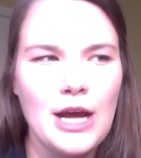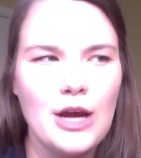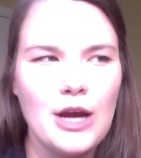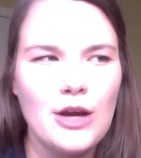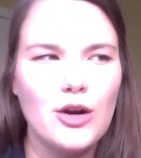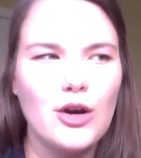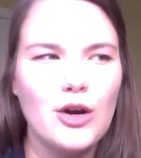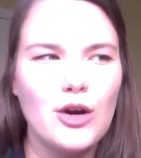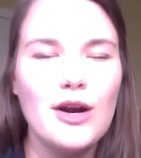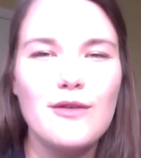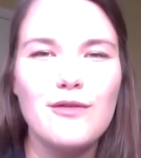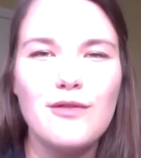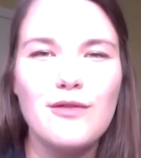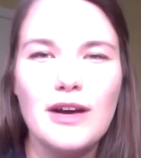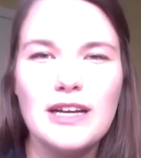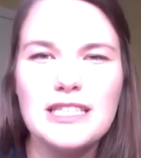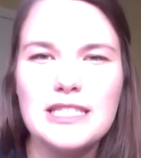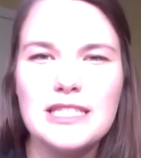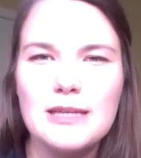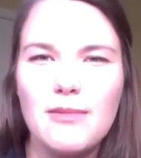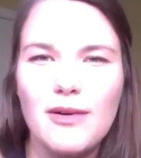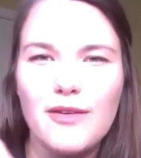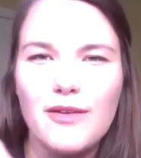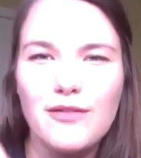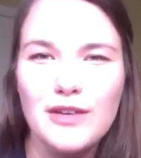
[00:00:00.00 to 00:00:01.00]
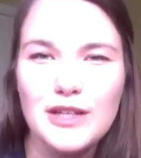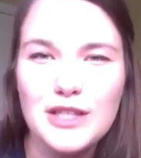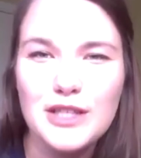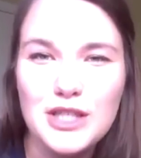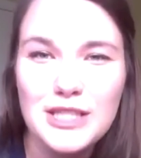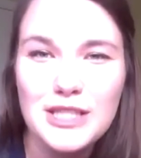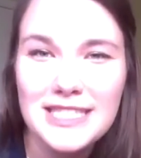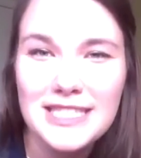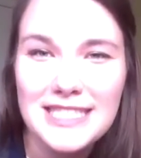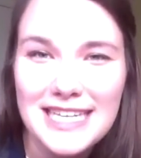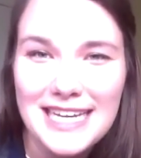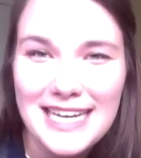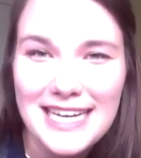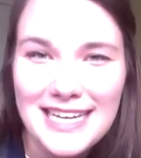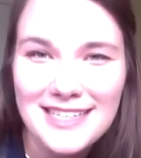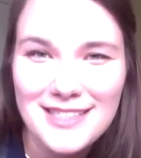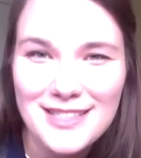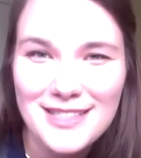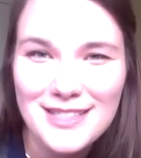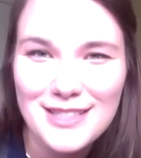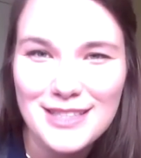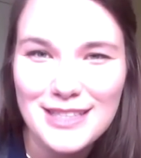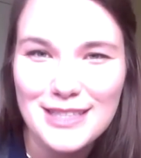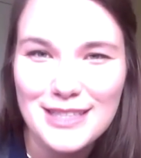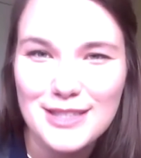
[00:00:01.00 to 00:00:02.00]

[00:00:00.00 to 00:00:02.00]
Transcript: you're going to find some efficiencies.